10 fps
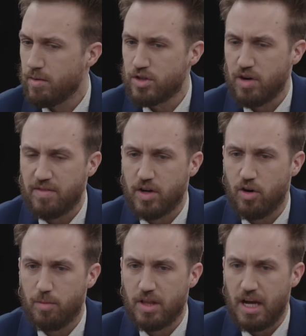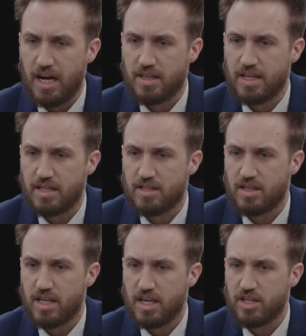they were driving home a lot that
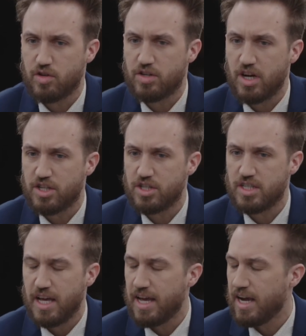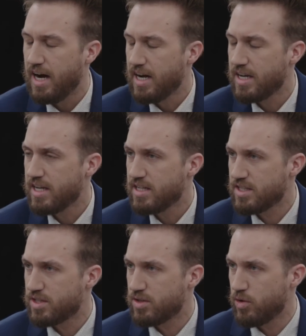the introduction to A I
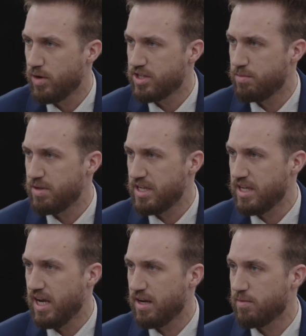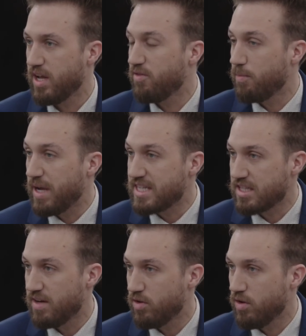is going to be at a kind of a base
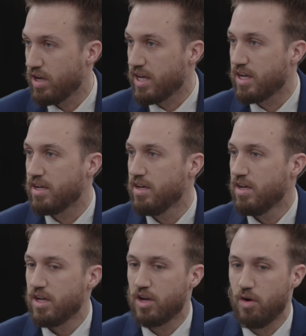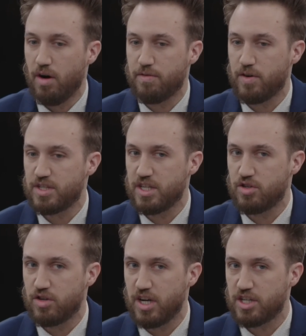level, a you know a first
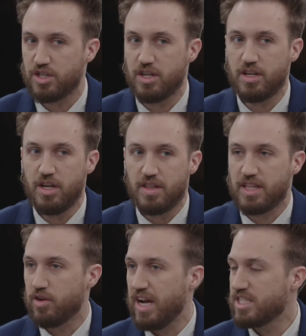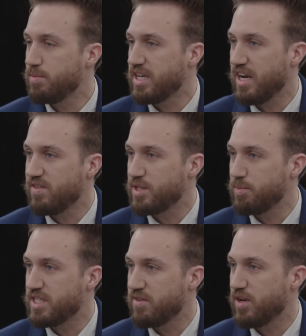introduction, that there has to be kind of a
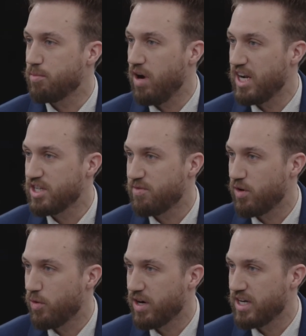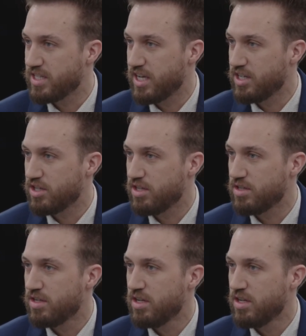specific project for an organization.